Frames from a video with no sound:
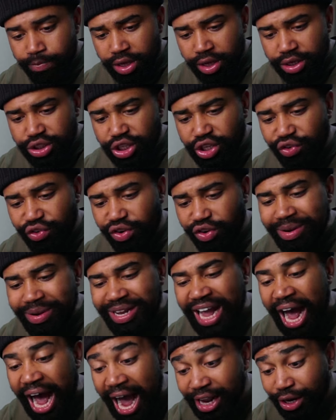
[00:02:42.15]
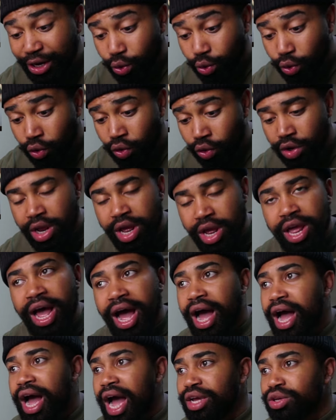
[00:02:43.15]
She's from Gaido.
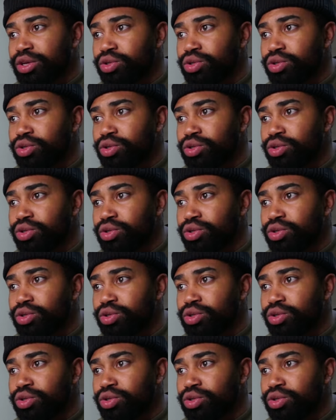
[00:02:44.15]
I